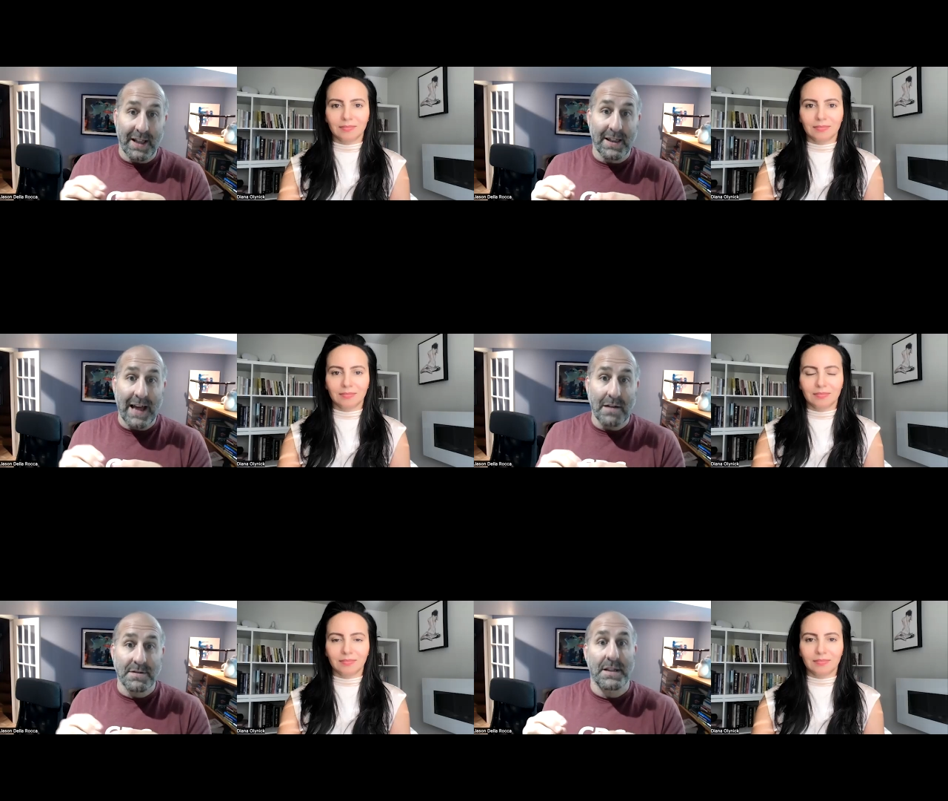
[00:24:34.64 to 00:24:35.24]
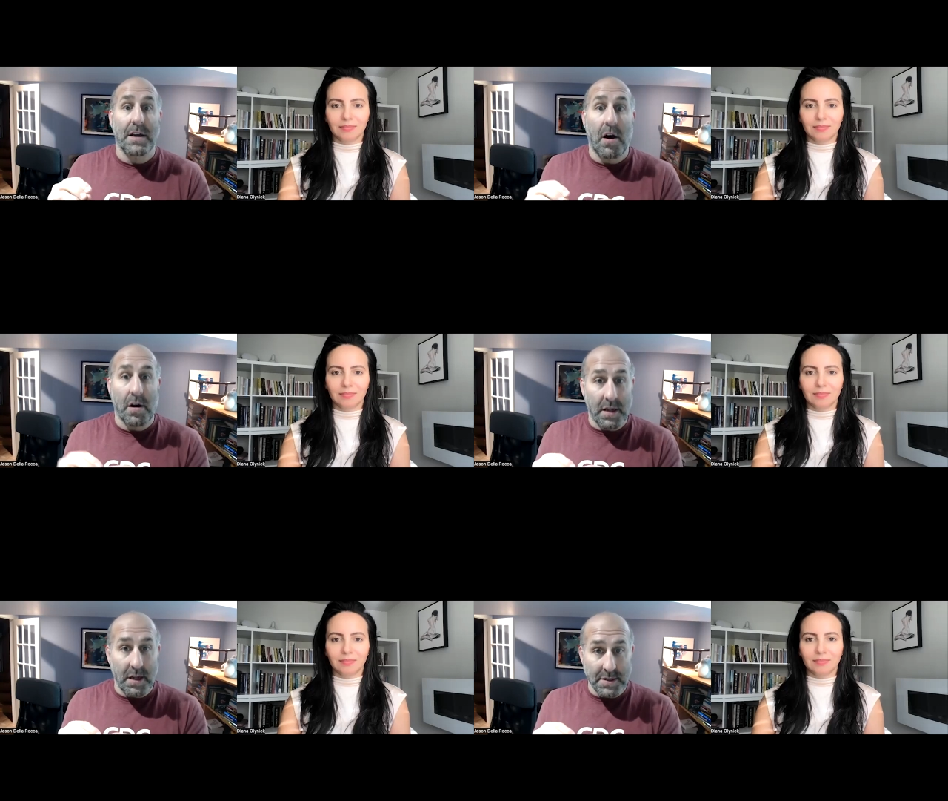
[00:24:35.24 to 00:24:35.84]
Speaker 1: allows the
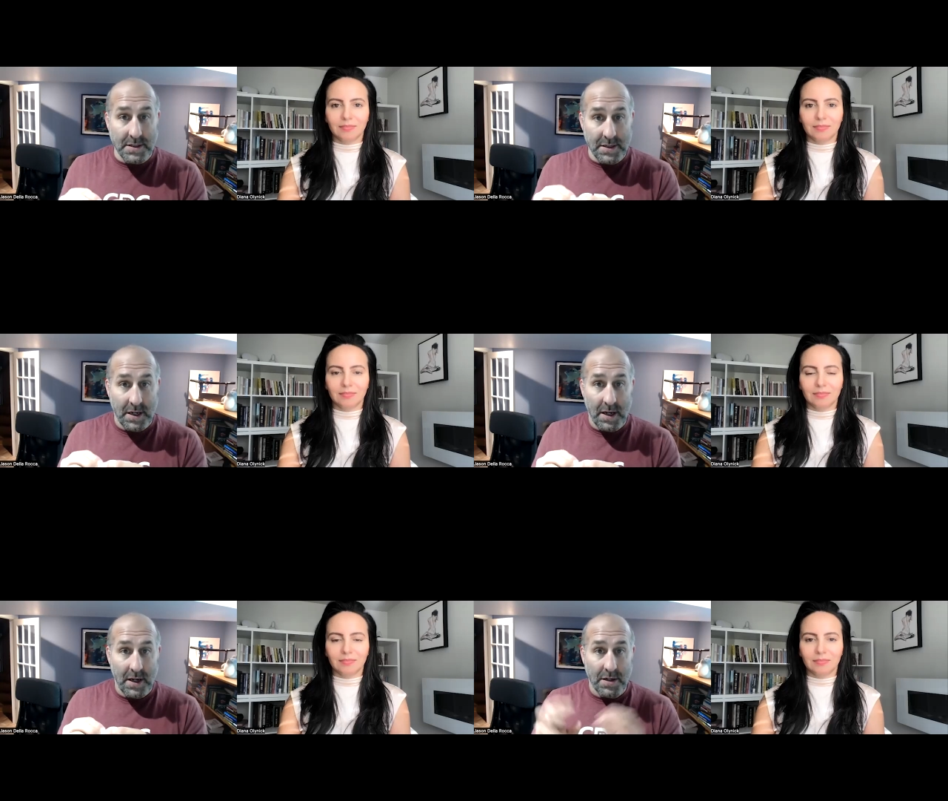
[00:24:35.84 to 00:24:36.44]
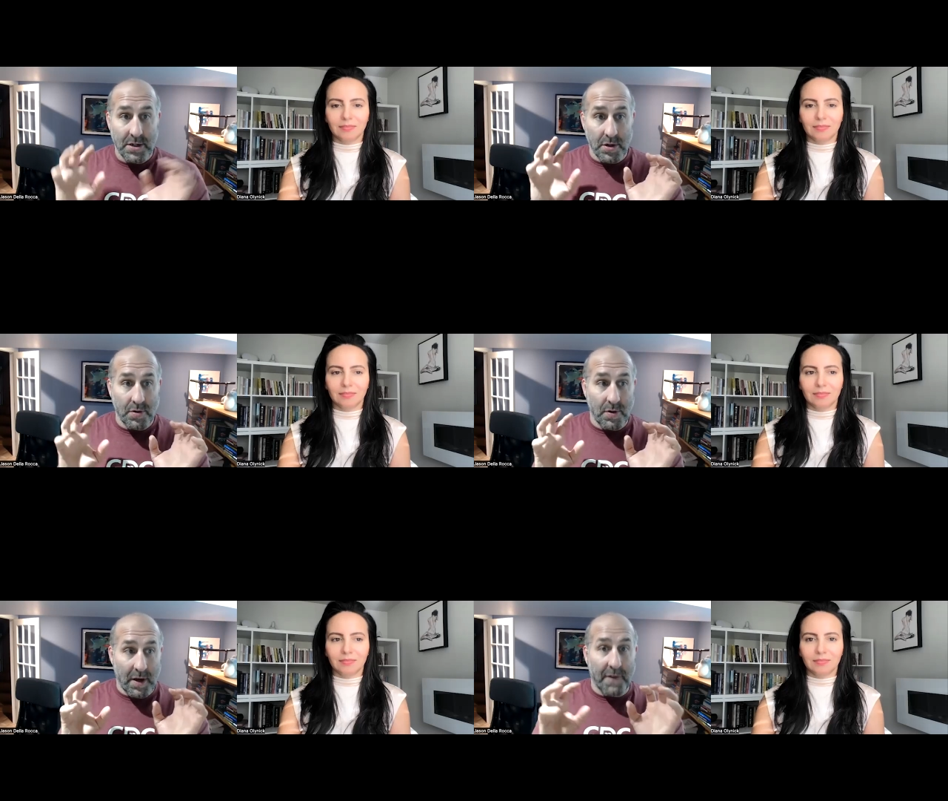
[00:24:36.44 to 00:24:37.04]
audience
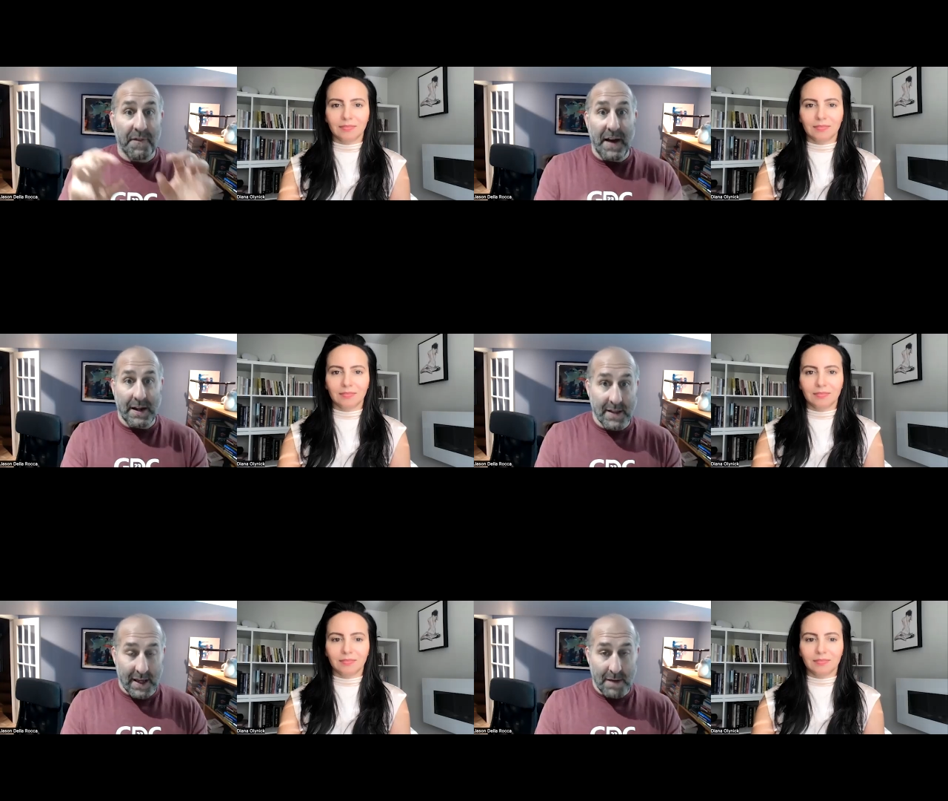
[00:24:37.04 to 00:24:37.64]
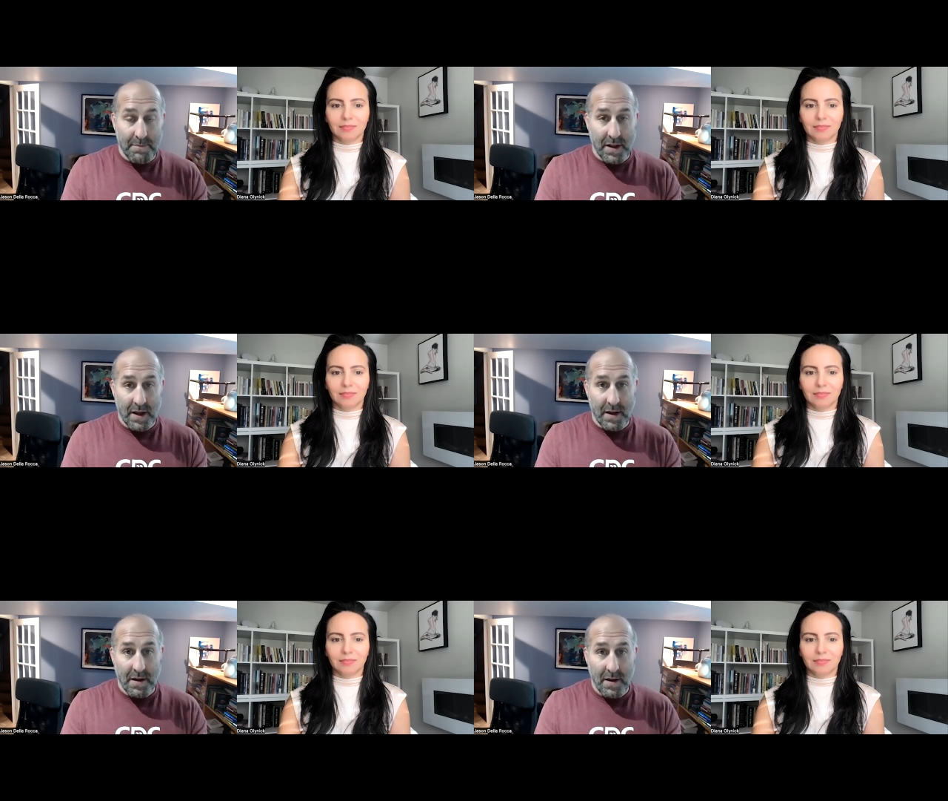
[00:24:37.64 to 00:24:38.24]
to affect the
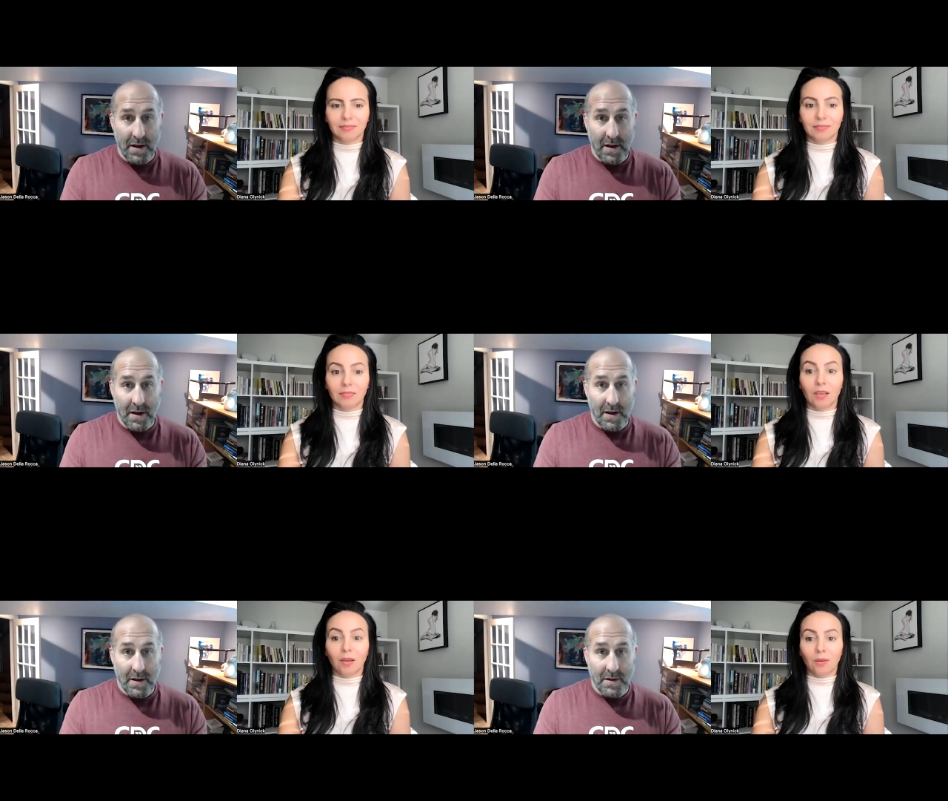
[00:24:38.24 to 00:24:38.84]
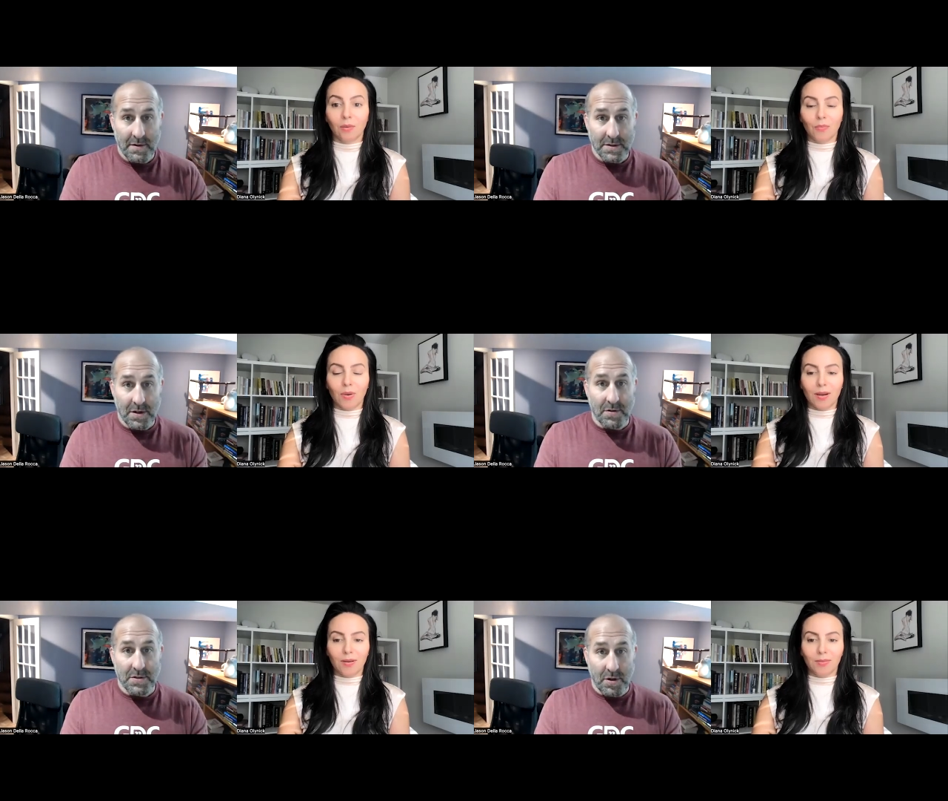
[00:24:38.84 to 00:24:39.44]
gameplay. So,
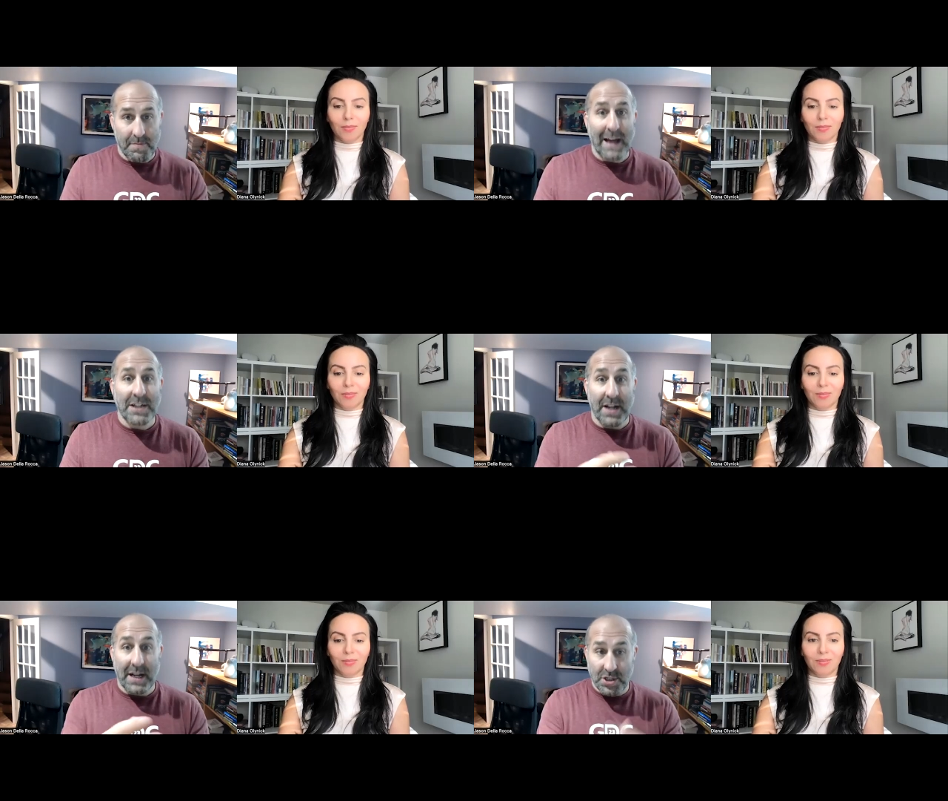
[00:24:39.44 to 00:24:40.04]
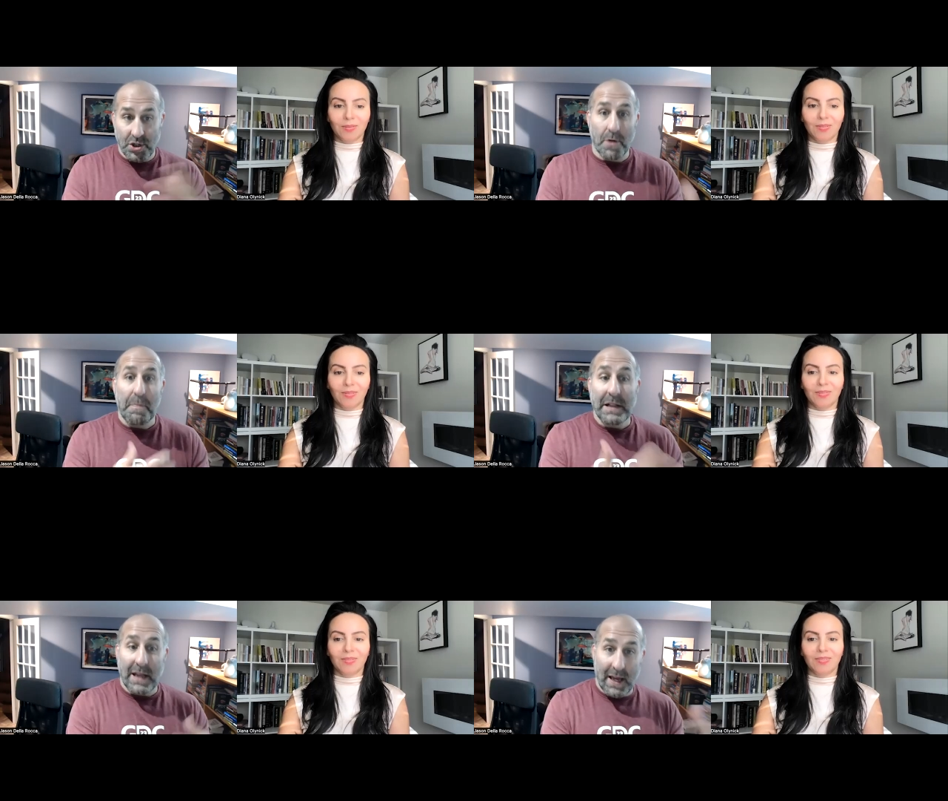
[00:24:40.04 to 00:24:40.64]
wow. so imagine as you're
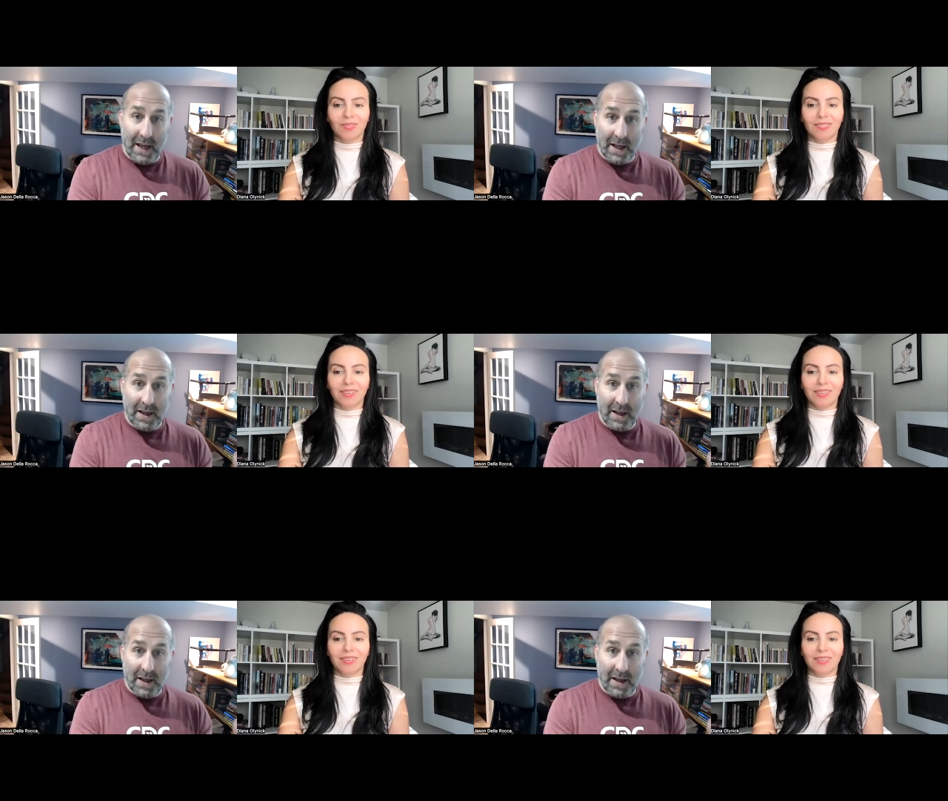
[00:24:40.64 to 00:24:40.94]
playing,